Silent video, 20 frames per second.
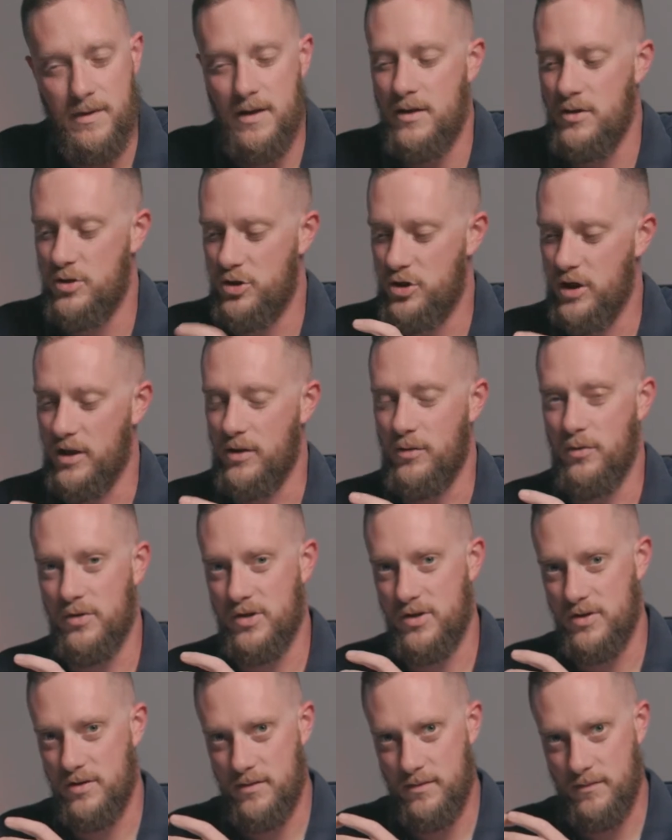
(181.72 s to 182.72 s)

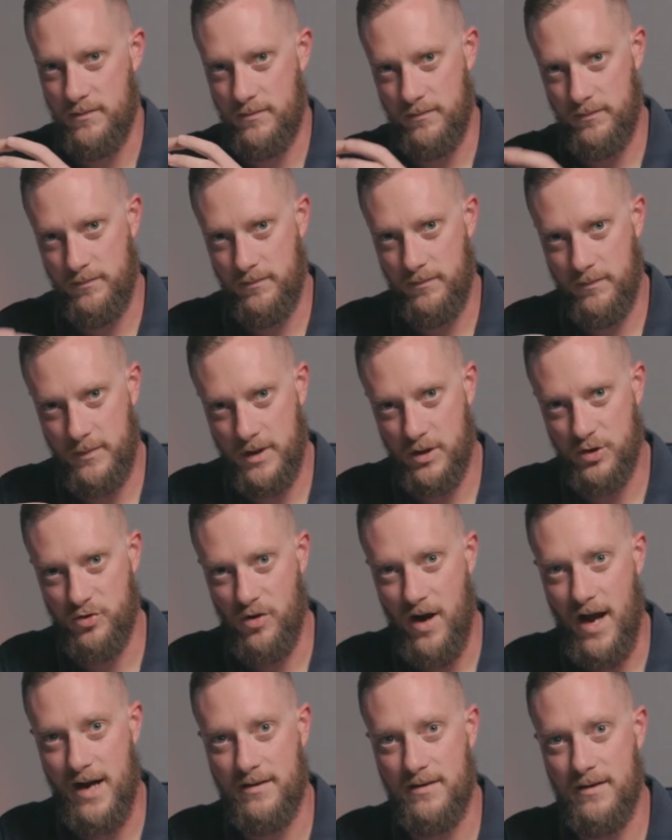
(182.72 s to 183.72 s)
Shingles
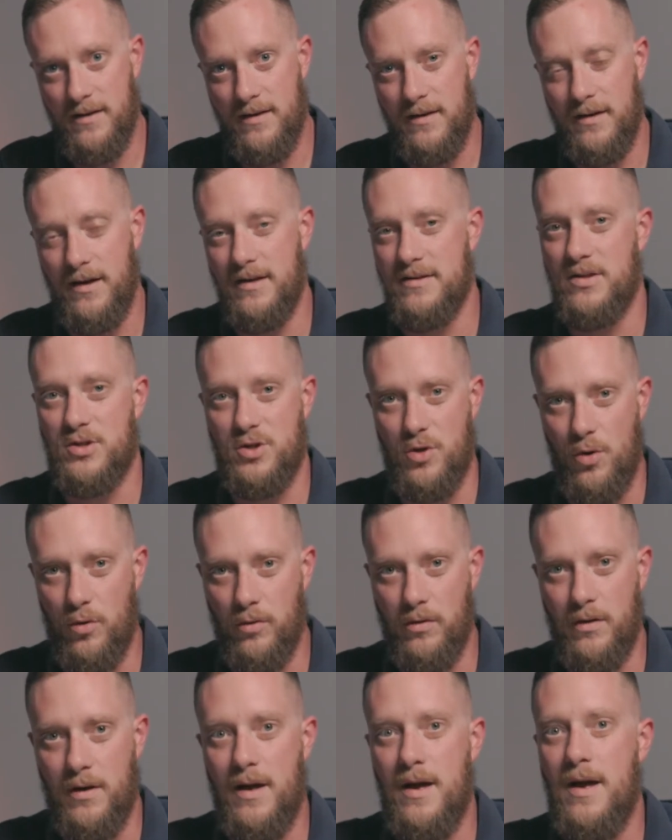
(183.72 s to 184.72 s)
contract because it's
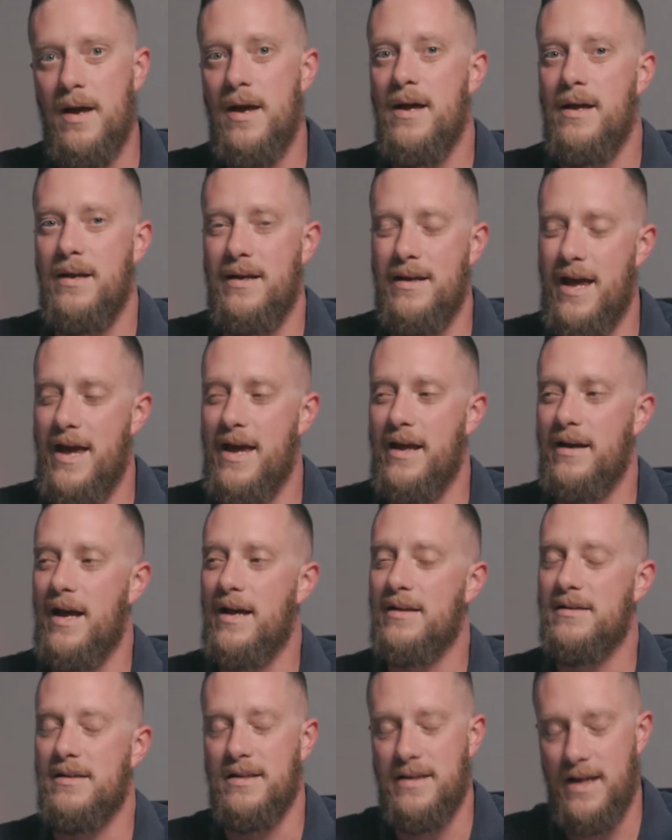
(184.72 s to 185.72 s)
cold. And
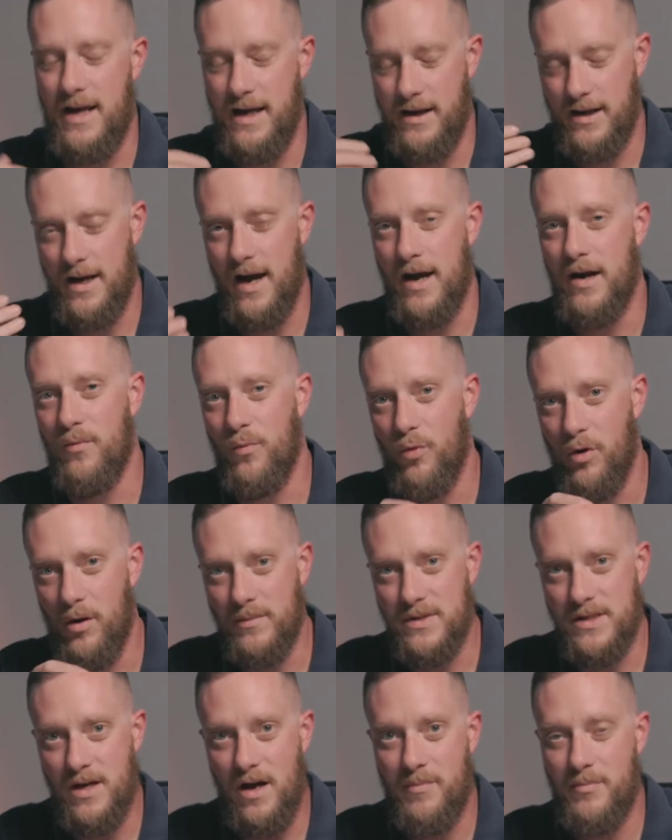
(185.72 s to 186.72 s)
as the day kind of
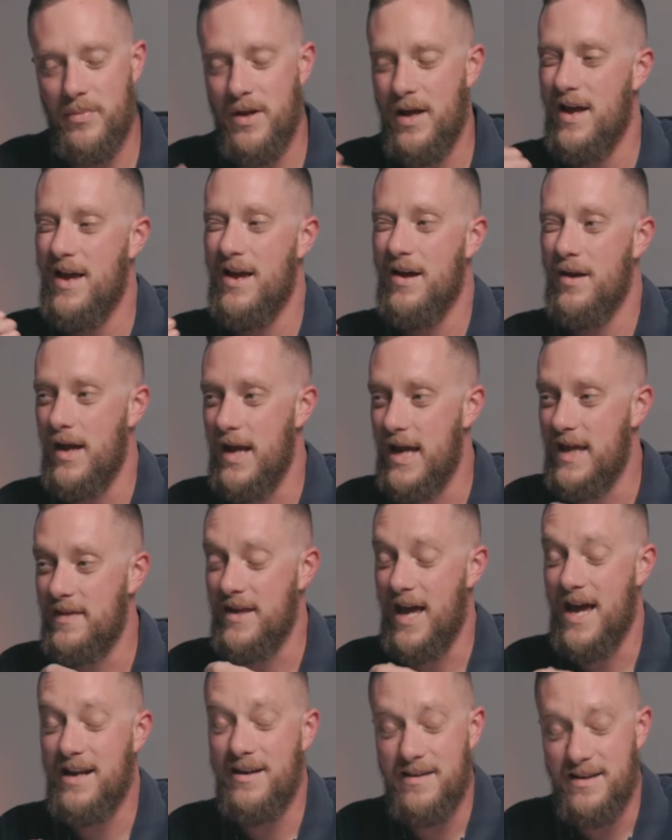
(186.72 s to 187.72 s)
warms up, in the
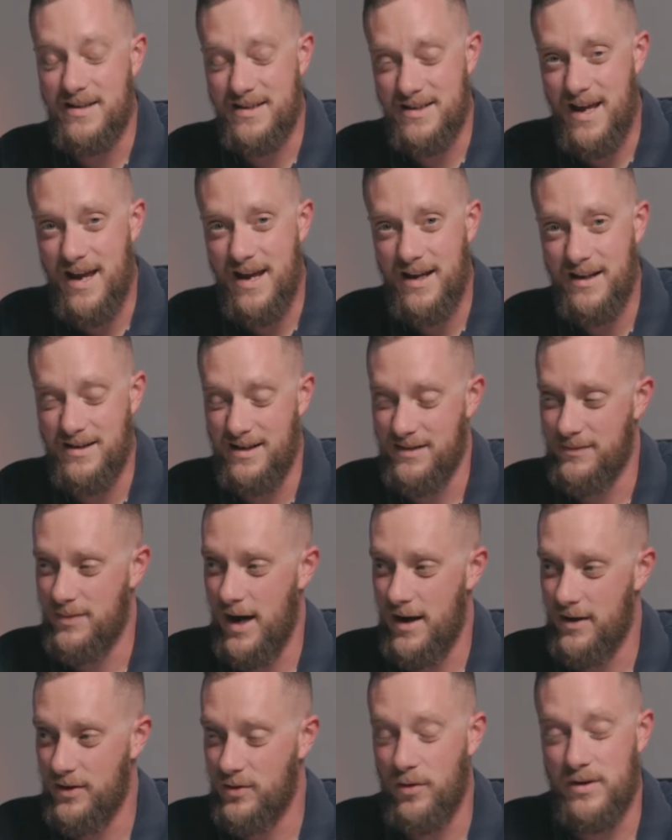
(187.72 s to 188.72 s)
end of this day,
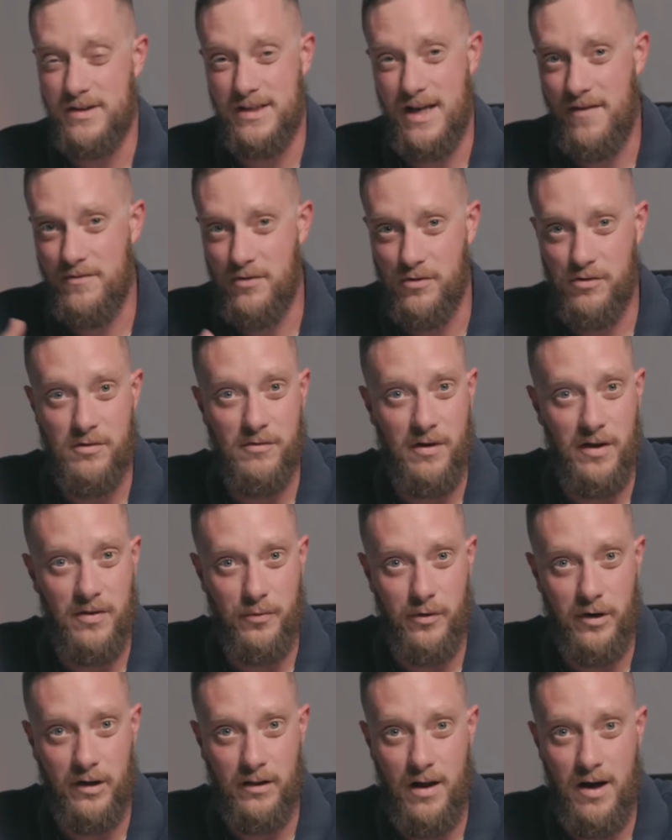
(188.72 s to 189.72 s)
kind of towards the afternoon, around
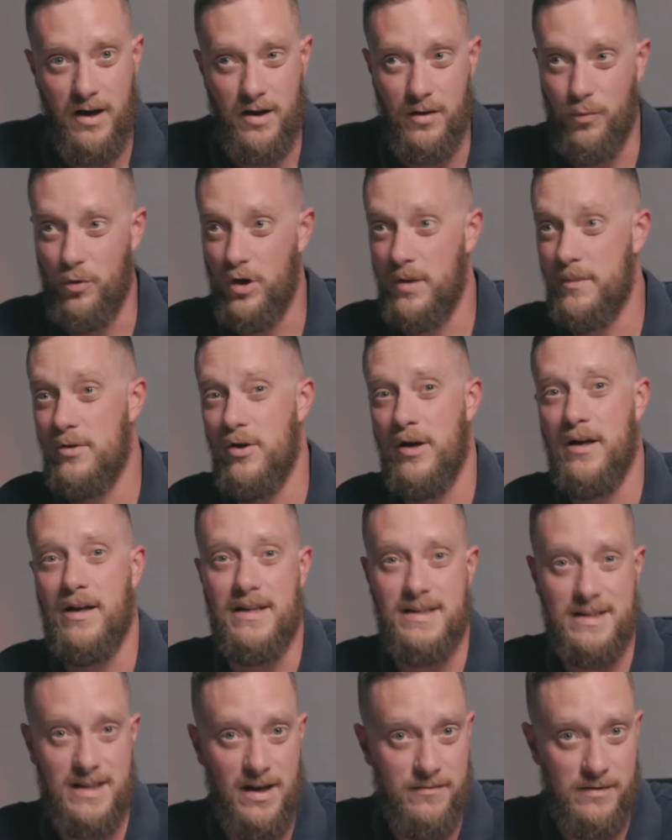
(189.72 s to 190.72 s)
3 o'clock, we're going to be looking at
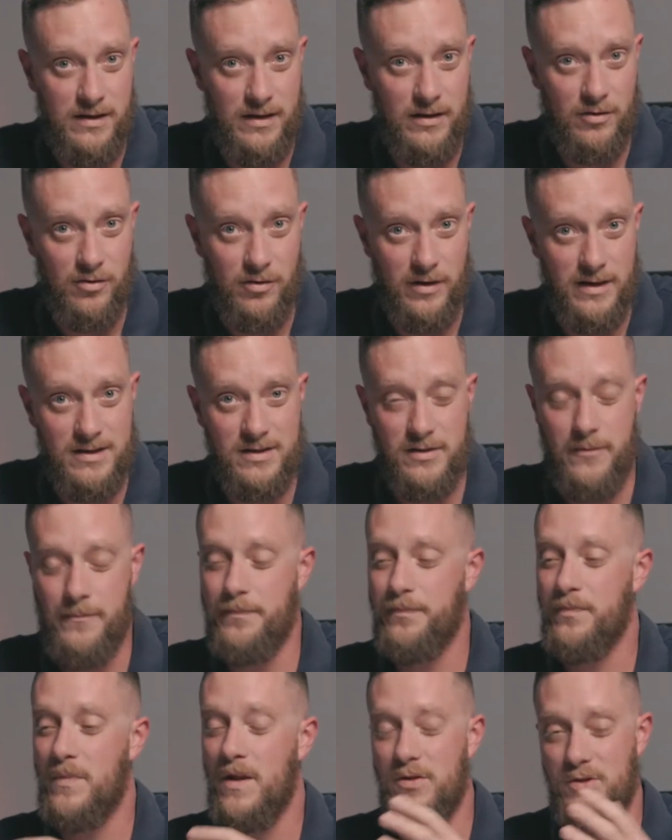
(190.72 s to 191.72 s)
70 degrees.
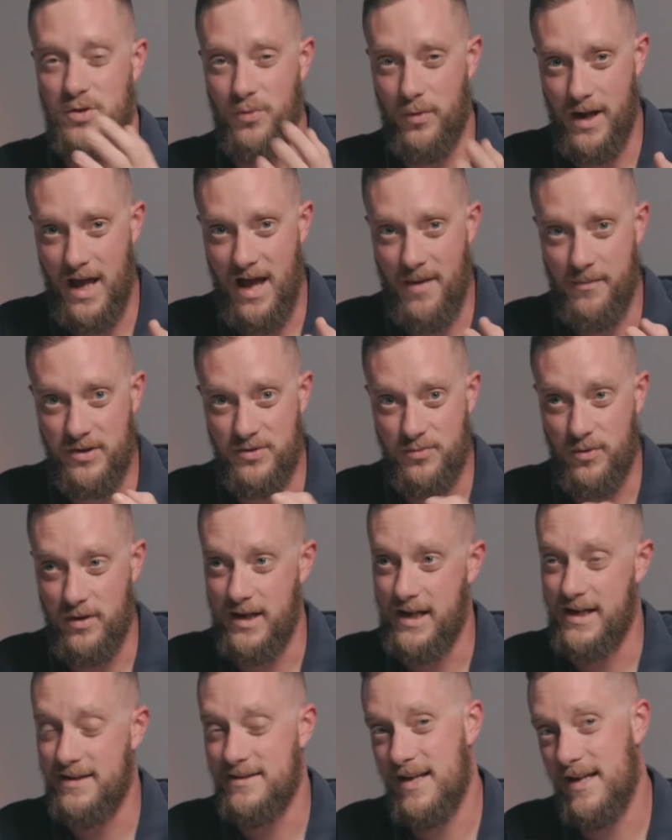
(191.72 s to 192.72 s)
So what happens when it
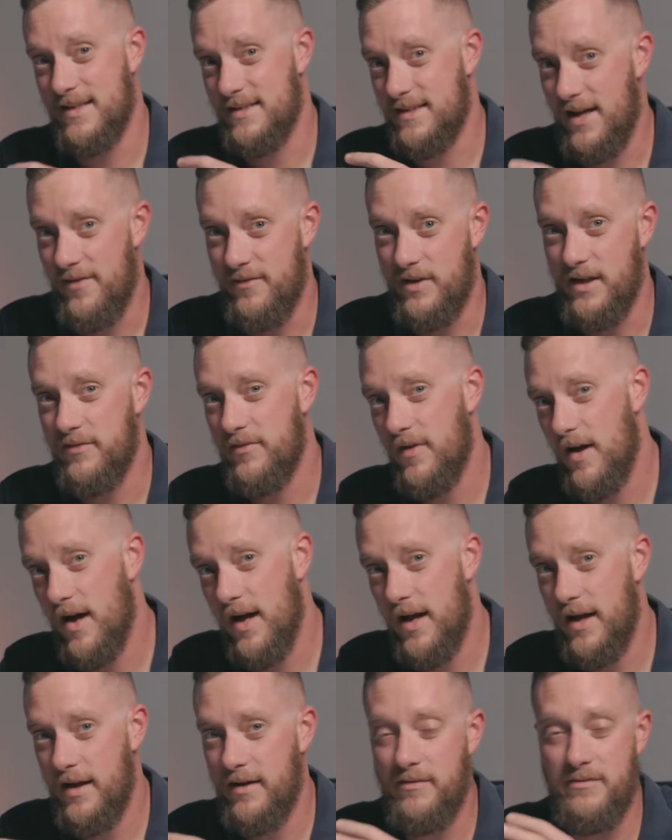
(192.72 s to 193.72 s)
hits that
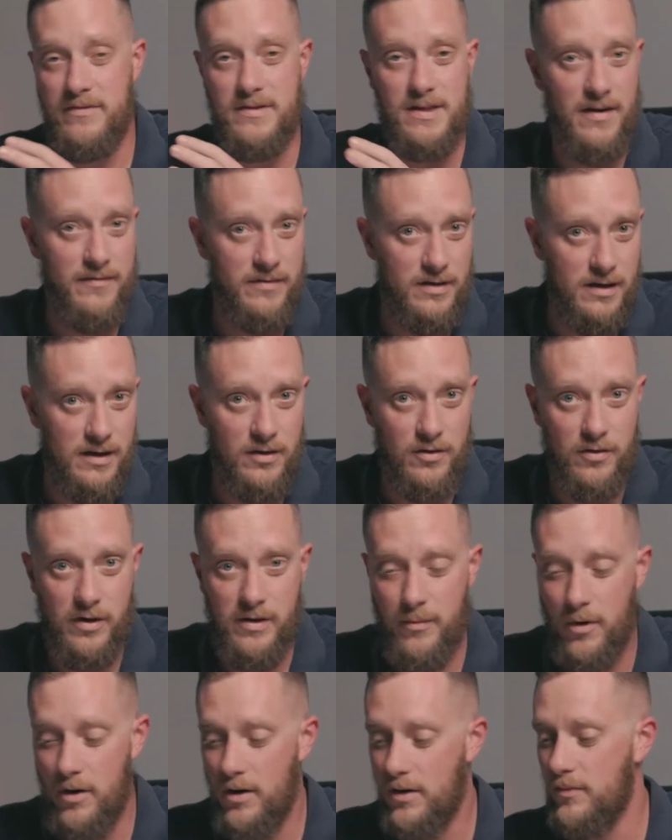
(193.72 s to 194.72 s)
75, 70 degree
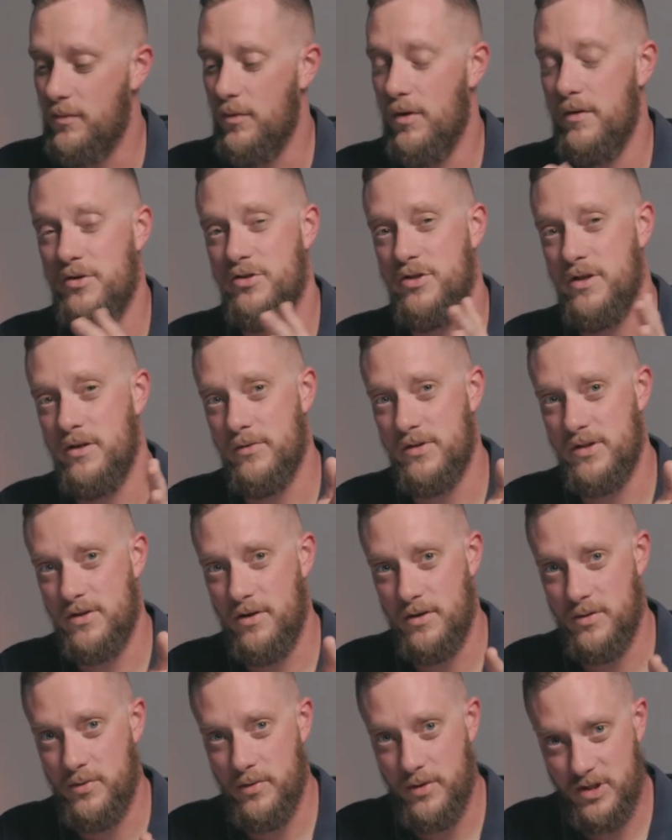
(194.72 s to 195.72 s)
mark? Well, the shingles
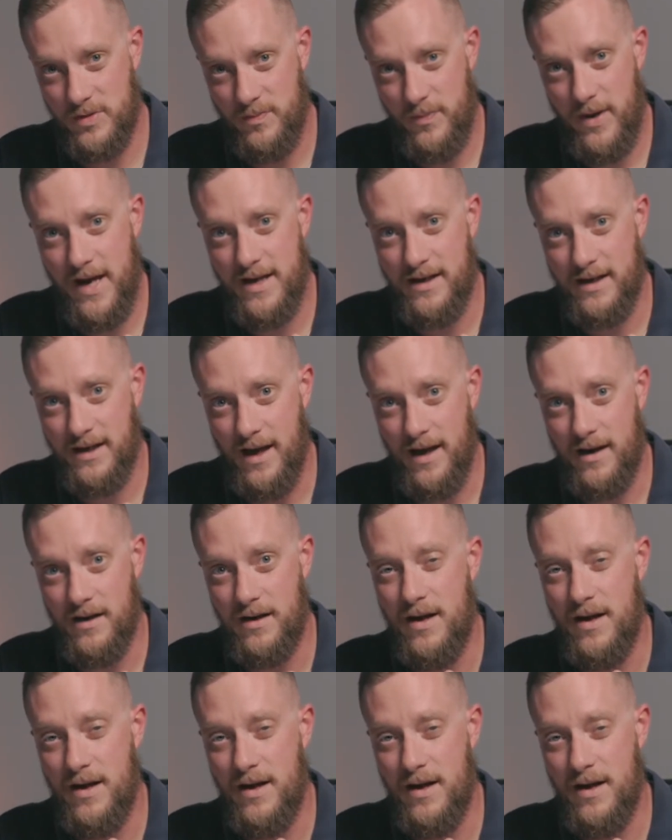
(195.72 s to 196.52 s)
start to expand again.